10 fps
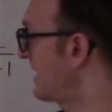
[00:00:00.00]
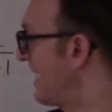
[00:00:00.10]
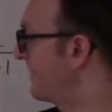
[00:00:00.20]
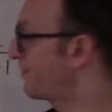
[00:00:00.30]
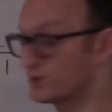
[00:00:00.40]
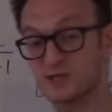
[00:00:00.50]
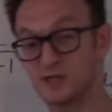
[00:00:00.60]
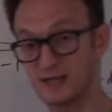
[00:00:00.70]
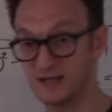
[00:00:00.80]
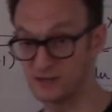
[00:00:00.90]
I
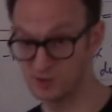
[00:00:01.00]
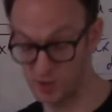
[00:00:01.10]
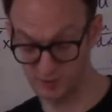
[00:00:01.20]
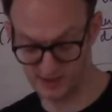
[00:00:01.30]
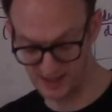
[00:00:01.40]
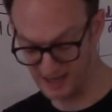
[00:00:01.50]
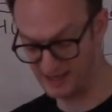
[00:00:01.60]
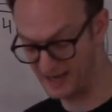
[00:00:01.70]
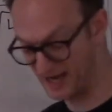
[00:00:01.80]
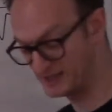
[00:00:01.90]
personally don't
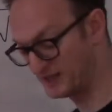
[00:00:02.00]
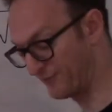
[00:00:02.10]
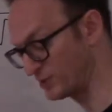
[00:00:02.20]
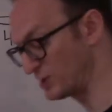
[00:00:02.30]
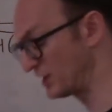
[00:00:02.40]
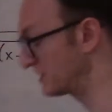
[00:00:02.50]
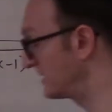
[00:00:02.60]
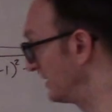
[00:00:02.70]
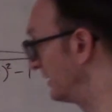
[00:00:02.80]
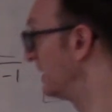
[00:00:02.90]
uh, anti-differentiate
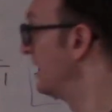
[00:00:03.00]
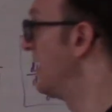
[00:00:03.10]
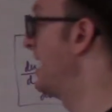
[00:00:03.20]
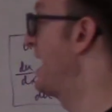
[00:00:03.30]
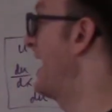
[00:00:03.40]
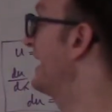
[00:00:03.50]
until I